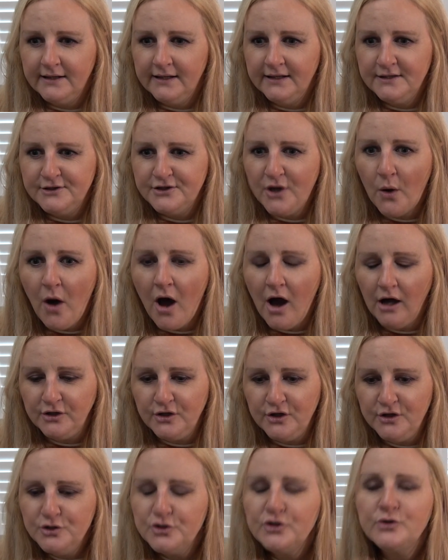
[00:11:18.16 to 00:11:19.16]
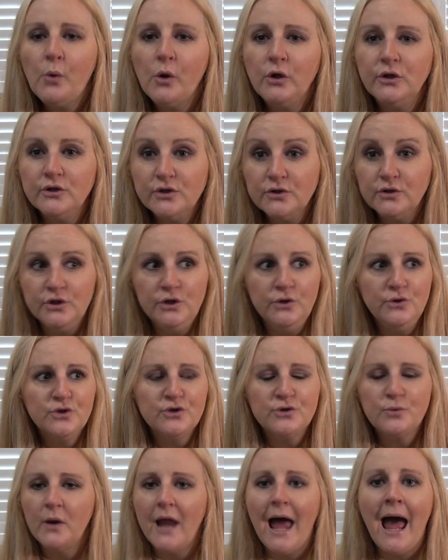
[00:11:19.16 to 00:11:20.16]
so hard. You just want
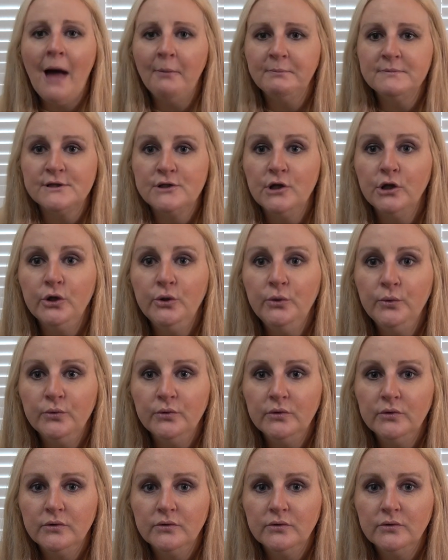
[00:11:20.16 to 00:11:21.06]
absolute